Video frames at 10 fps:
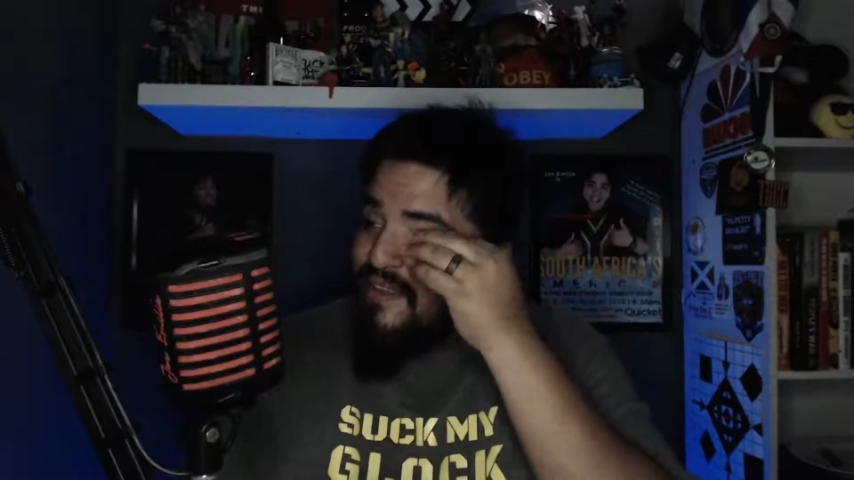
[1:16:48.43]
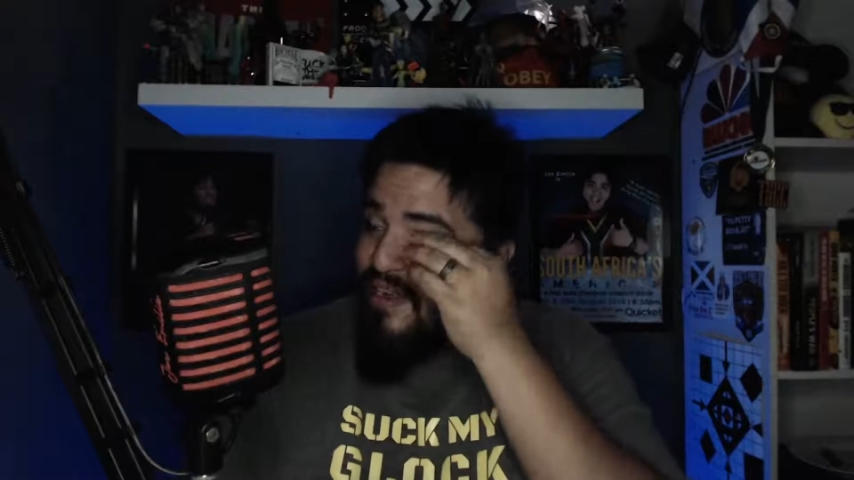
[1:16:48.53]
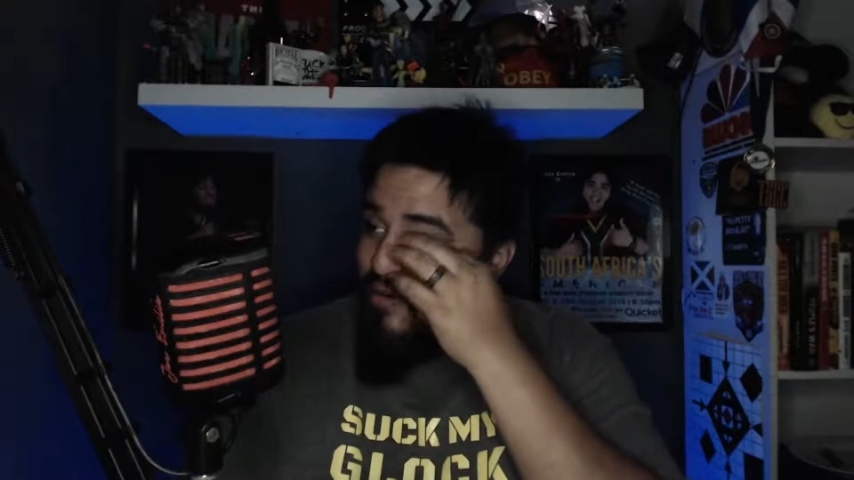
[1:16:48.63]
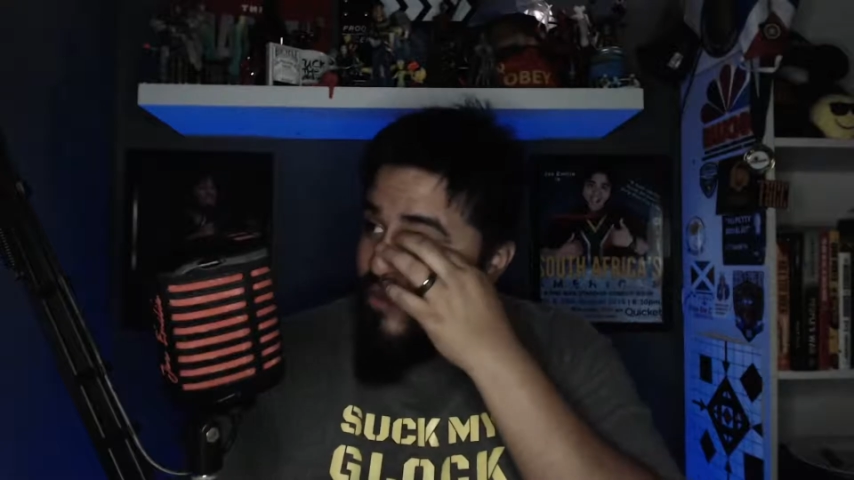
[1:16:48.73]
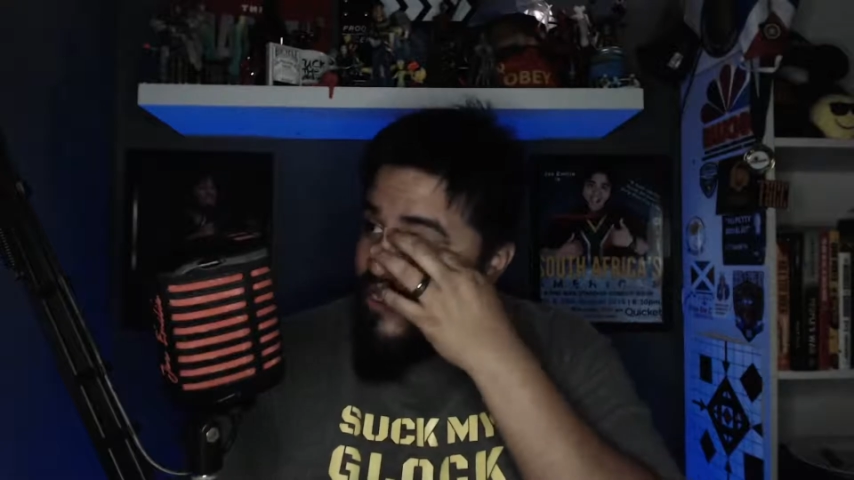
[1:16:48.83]

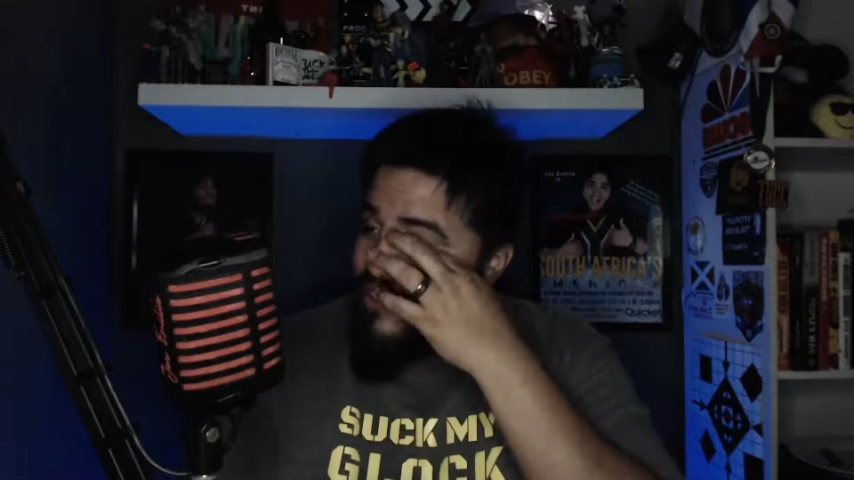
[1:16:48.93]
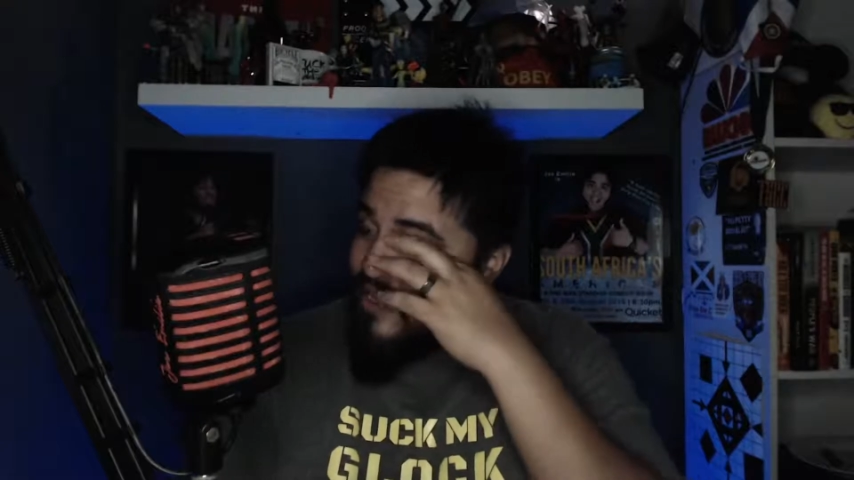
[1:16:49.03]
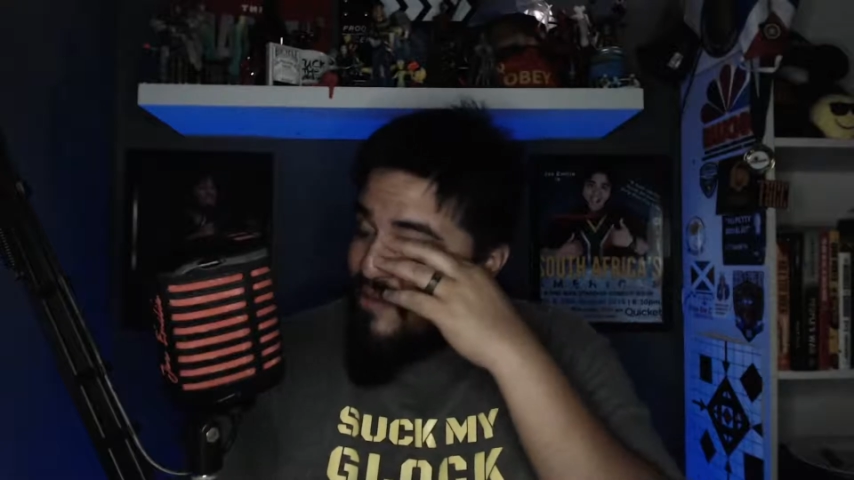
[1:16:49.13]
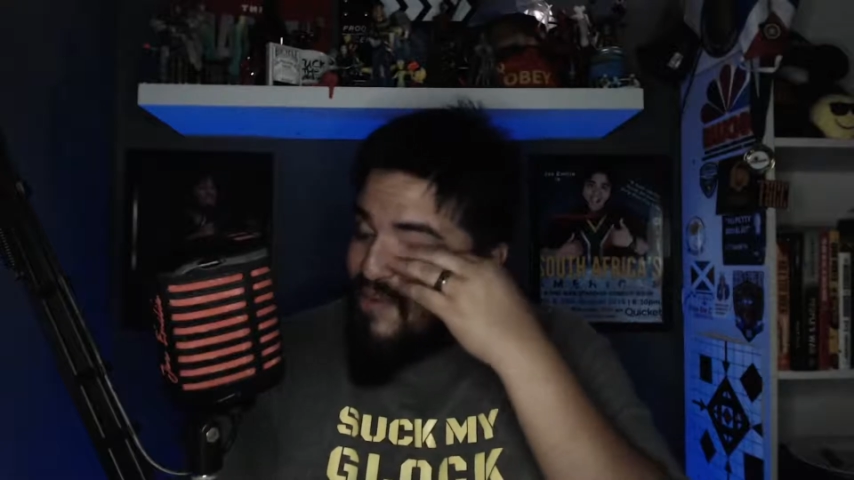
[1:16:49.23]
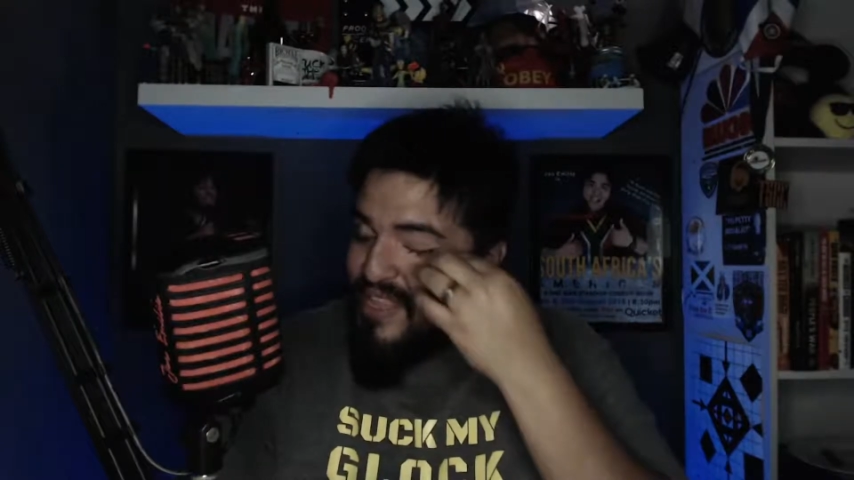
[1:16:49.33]
I'll
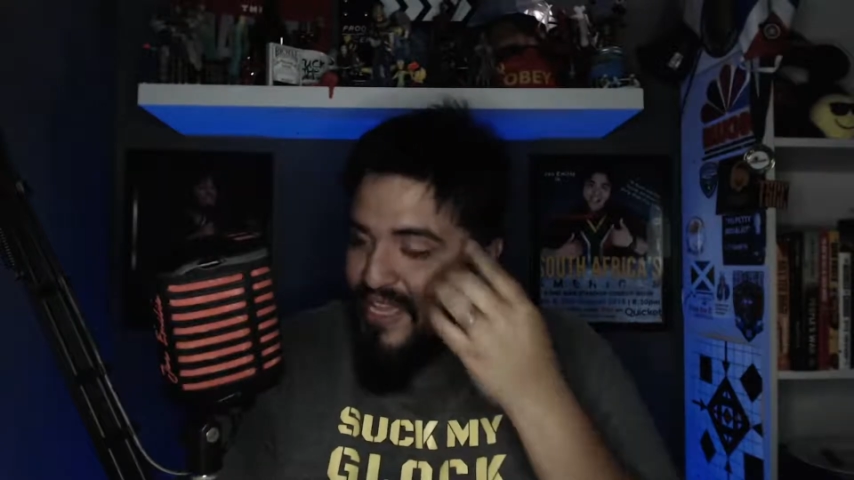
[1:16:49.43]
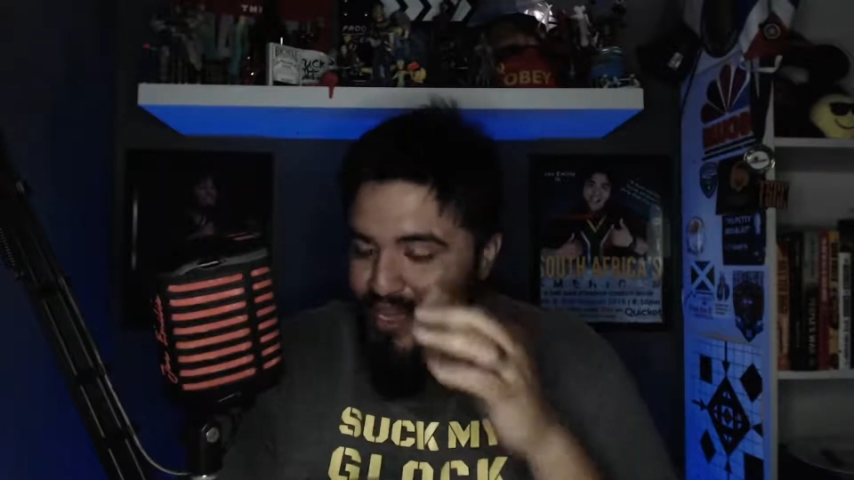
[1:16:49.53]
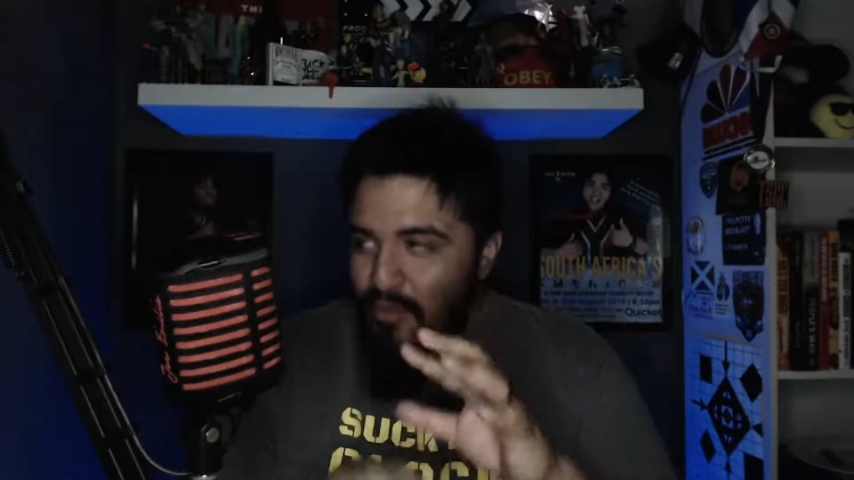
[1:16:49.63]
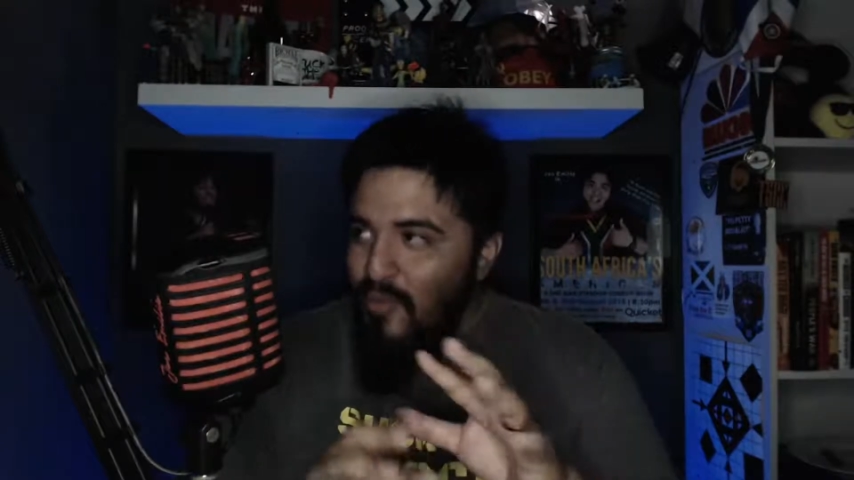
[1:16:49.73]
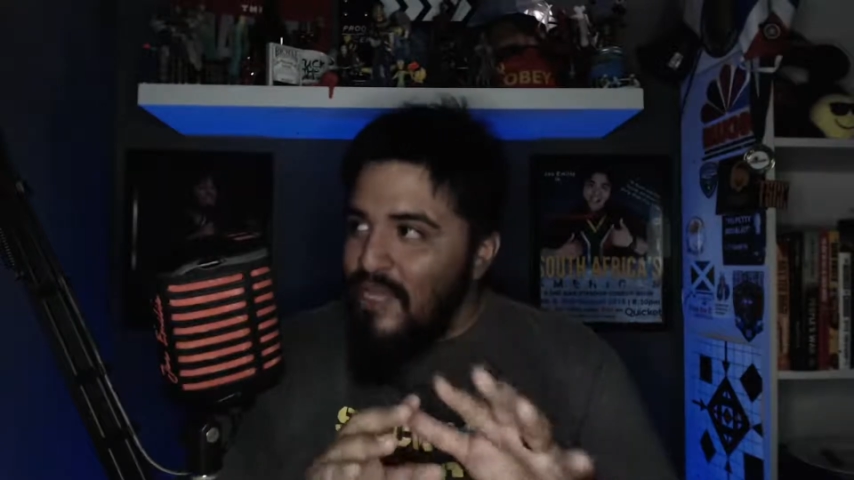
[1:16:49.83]
be like,
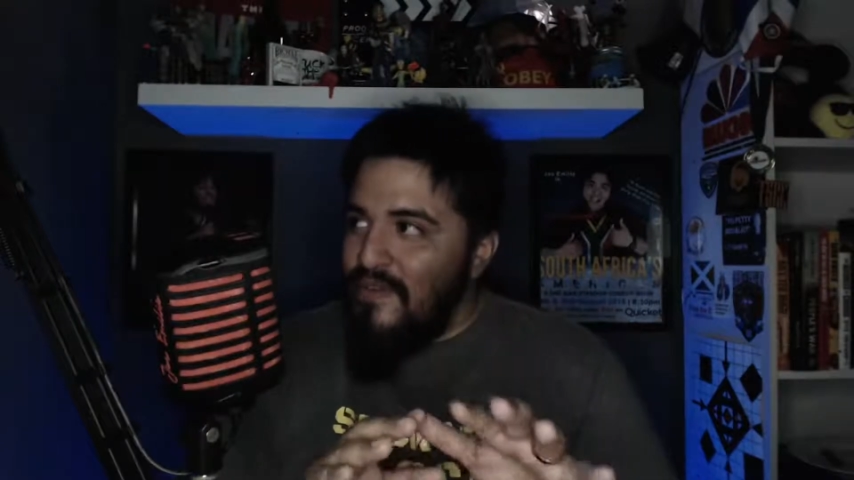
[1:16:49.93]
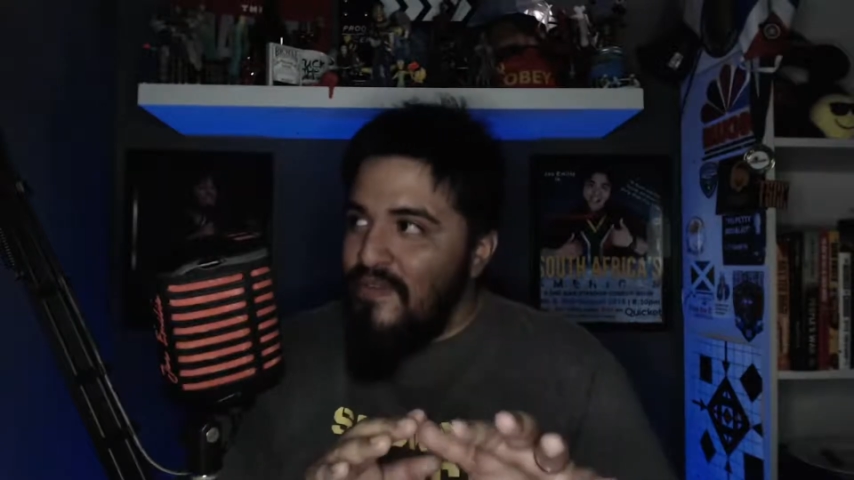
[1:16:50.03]
I'll wait a